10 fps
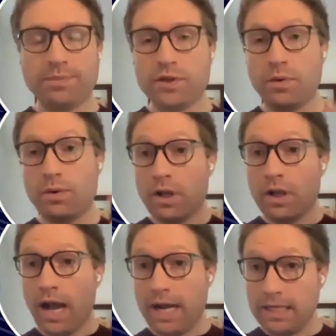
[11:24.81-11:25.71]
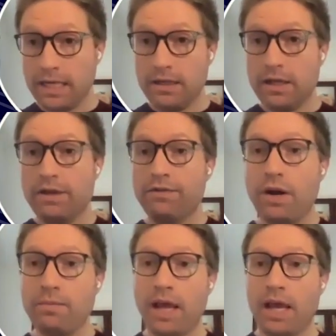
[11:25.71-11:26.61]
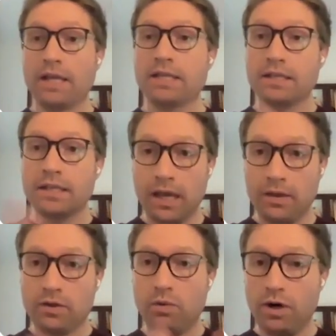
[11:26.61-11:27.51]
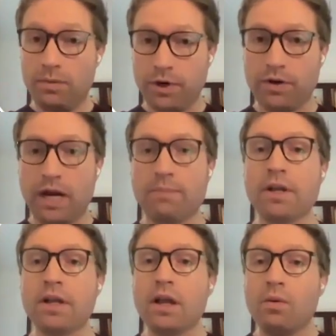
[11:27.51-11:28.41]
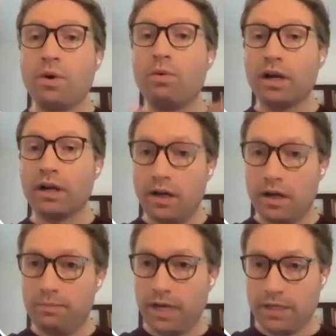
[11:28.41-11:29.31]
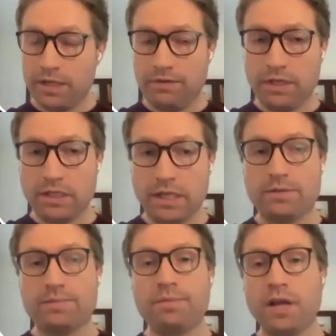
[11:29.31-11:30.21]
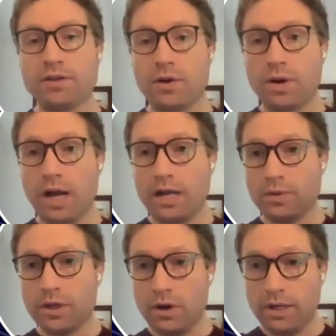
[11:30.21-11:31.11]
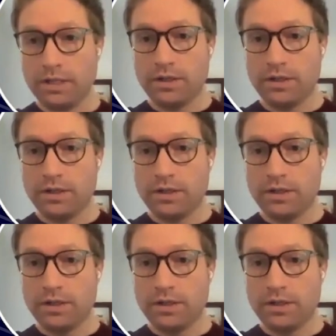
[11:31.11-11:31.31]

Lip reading: So ideally, from a scale qual program, we want a combination of these things. And so as we go